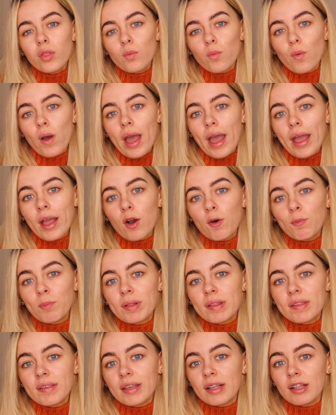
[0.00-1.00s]
the way up
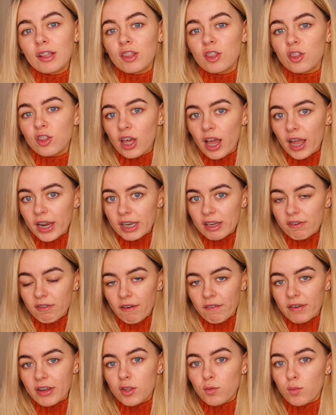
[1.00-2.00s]
until
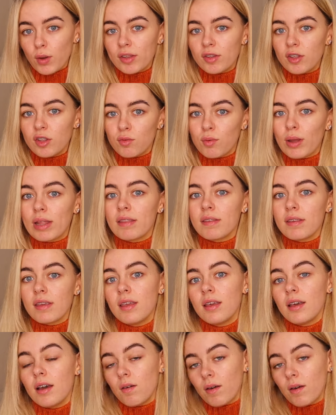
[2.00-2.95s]
January 2020.